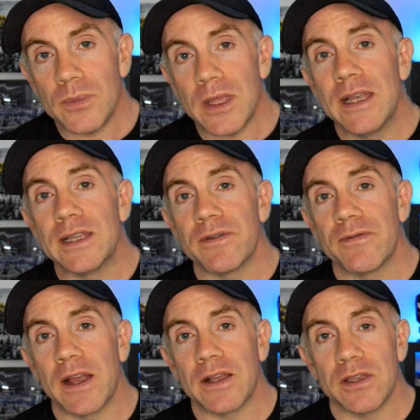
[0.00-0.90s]
is the
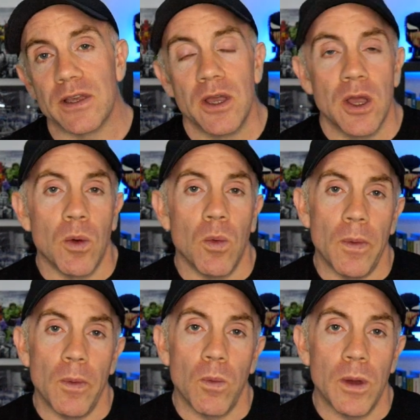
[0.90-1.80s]
fact that
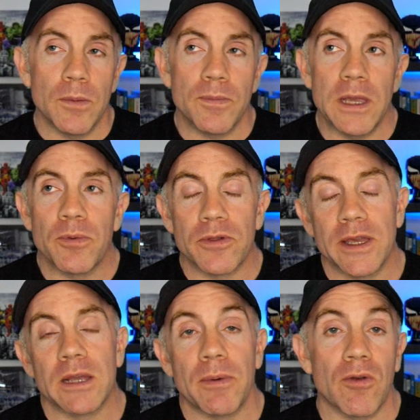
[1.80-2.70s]
when people
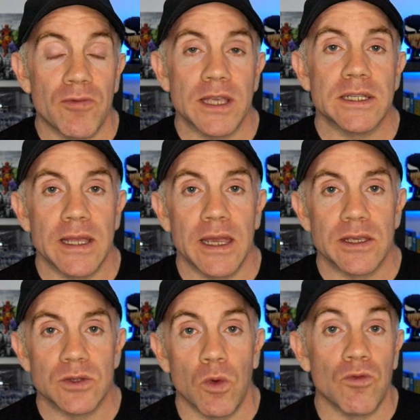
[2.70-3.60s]
think about rest
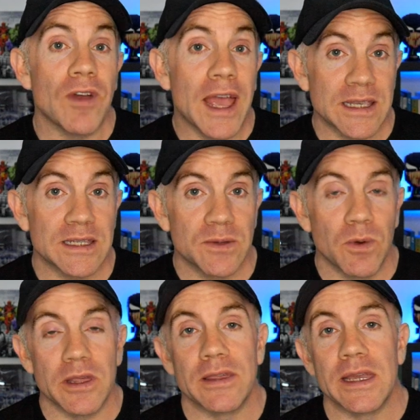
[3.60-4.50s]
days or rest, what
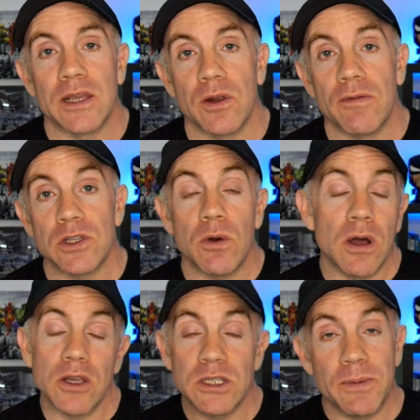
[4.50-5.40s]
they're thinking of is, oh,
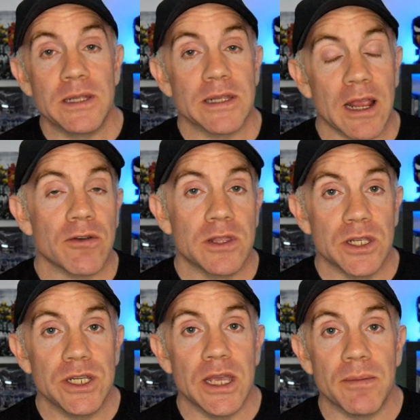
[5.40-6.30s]
I spend an hour in the
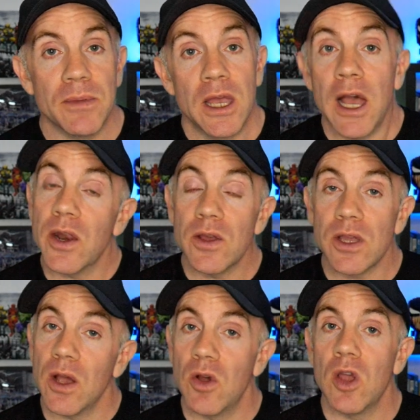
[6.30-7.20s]
gym and I
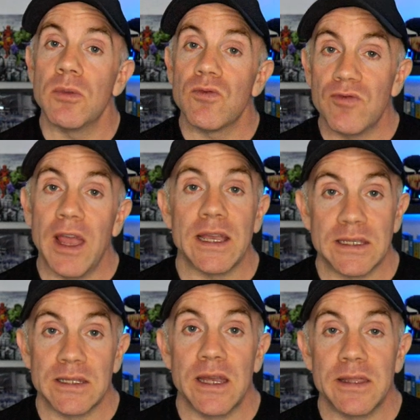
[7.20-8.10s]
go home and
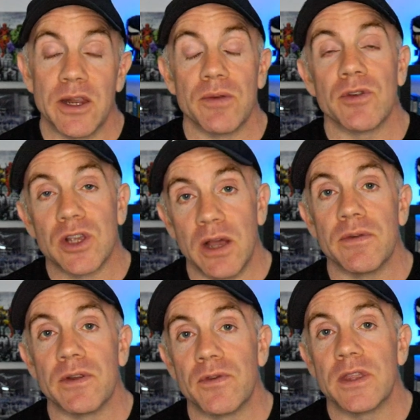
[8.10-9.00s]
rest and then I'm
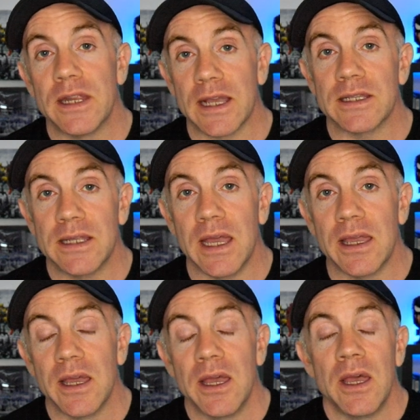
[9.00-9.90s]
recovered for the next day.
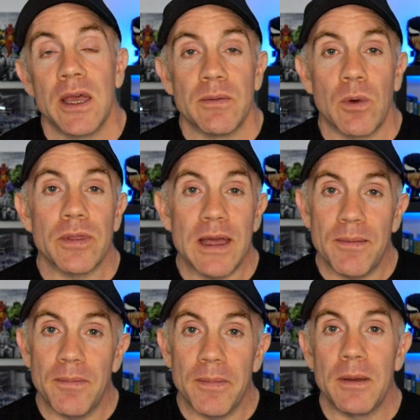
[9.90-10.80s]
Well, that
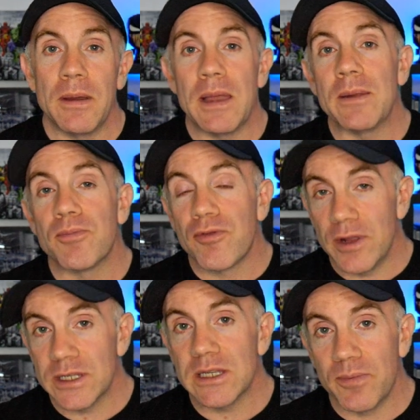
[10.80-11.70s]
in
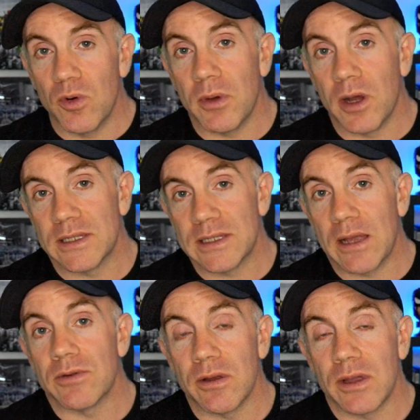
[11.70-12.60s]
principle might
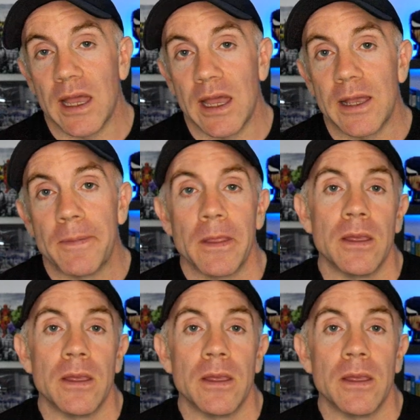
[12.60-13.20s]
sound okay.